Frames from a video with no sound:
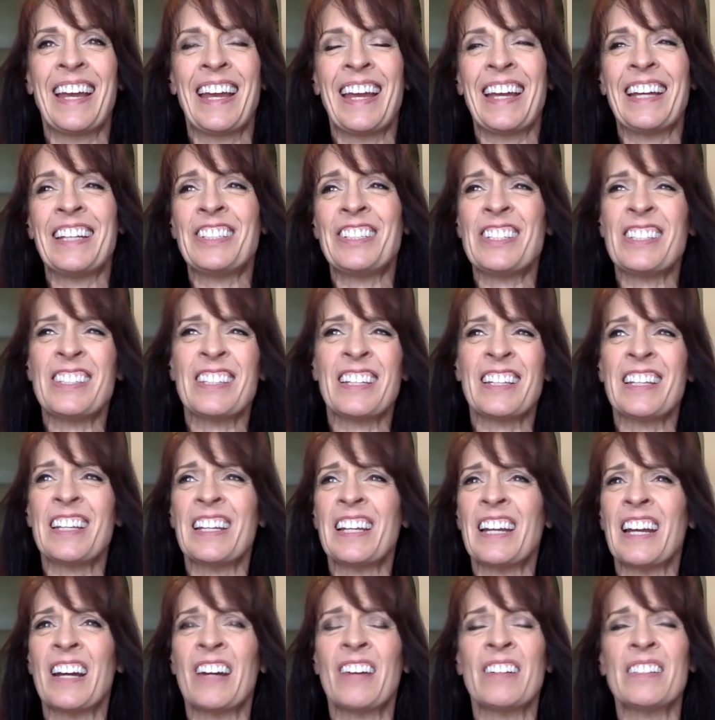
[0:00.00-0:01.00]
And she said,
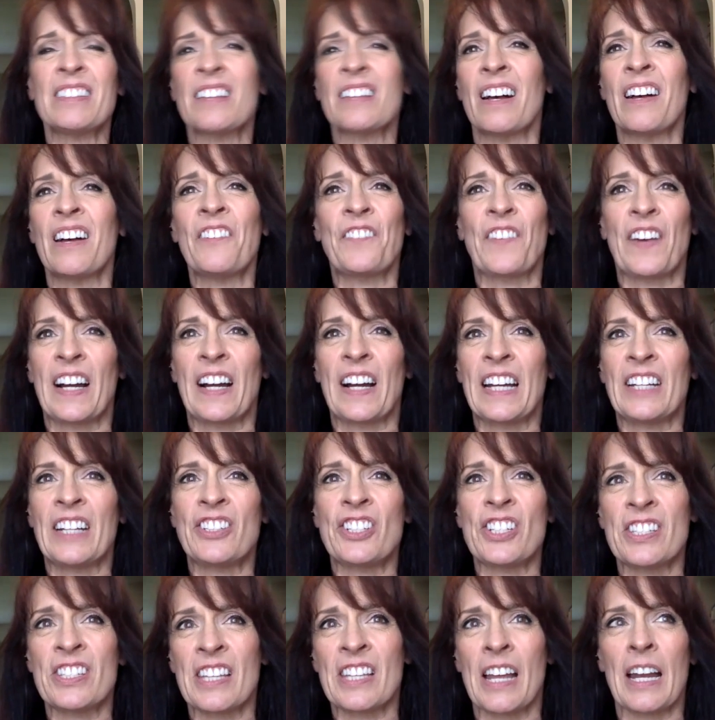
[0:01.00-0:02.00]
it's all fine.
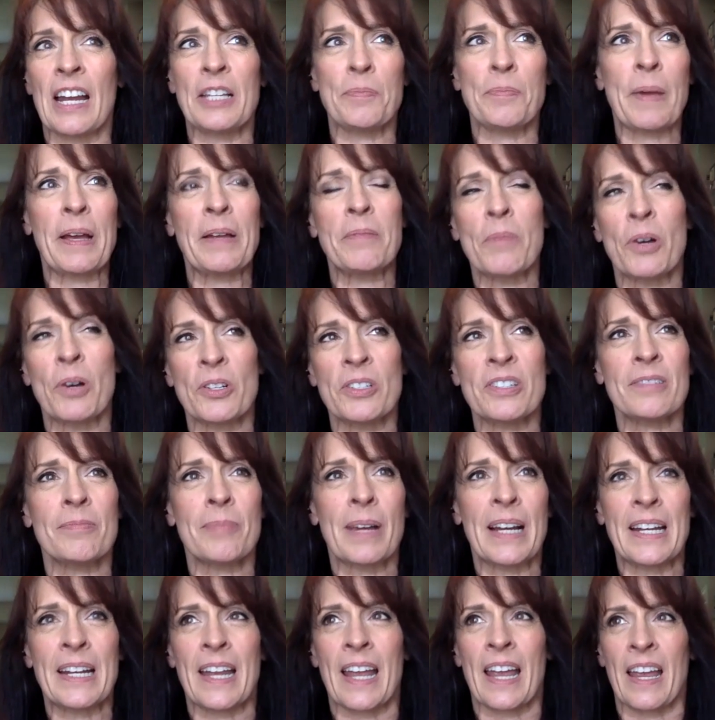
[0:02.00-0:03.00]
She said, I spend most of
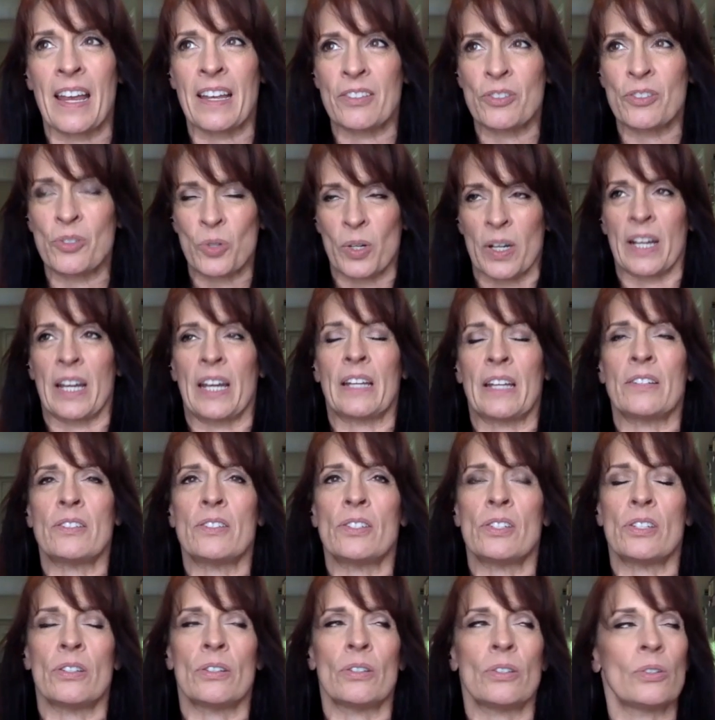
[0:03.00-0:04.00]
my days trying
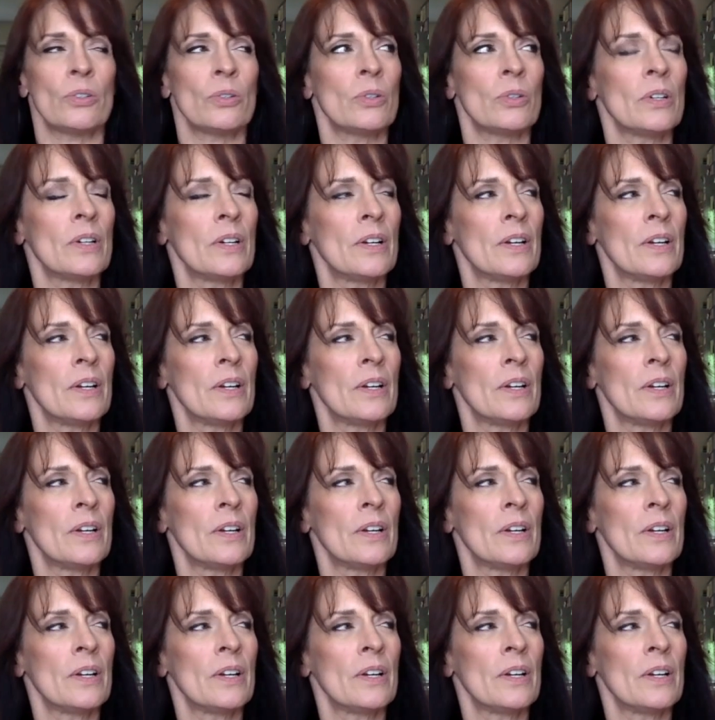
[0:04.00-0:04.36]
to